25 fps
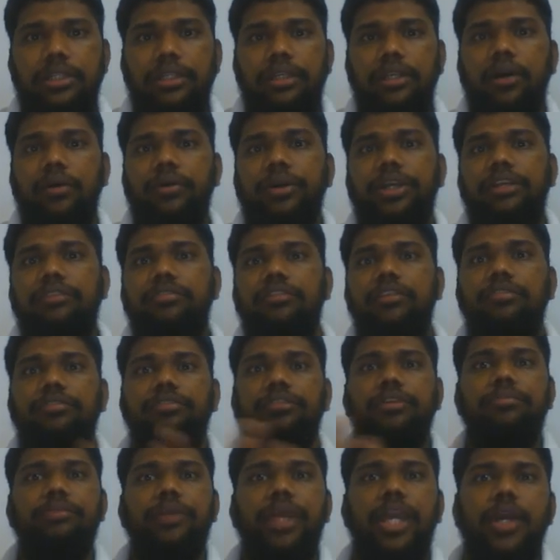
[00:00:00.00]
now it will
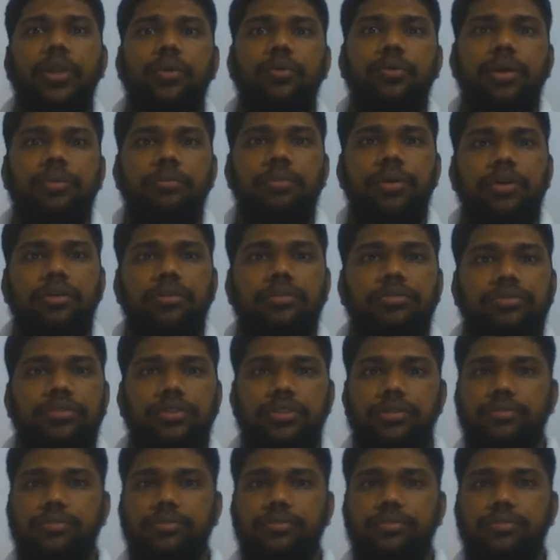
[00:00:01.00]
form K2MnO4.